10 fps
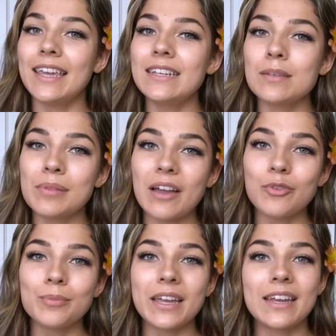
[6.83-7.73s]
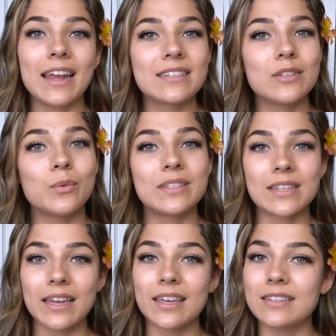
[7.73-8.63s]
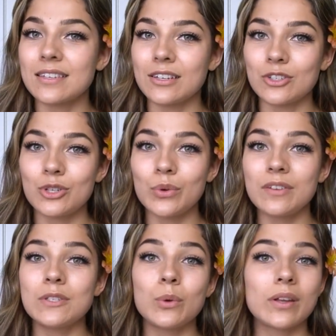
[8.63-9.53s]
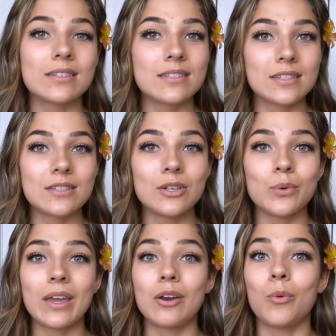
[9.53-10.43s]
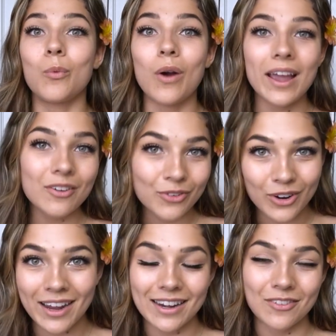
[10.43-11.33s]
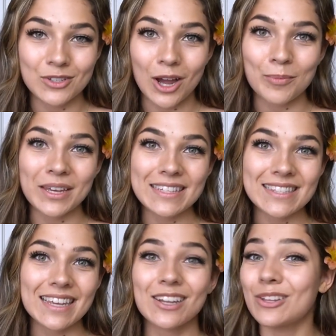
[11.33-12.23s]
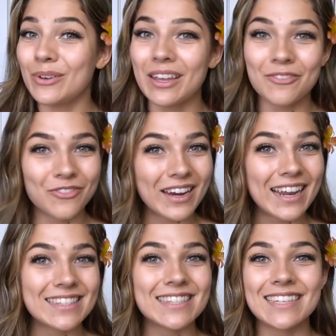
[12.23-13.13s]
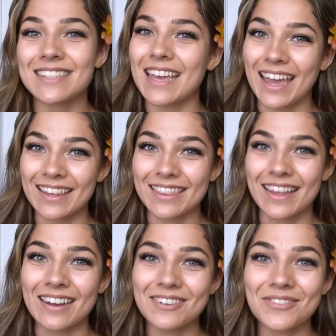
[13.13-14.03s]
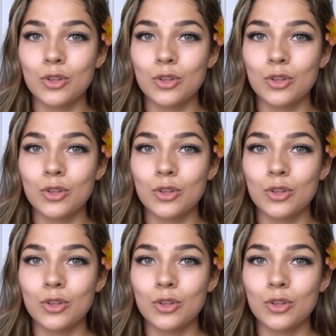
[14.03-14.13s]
Keen is a platform that connects you with psychics and intuitives who can assist you in a wide variety of topics, including finances and love.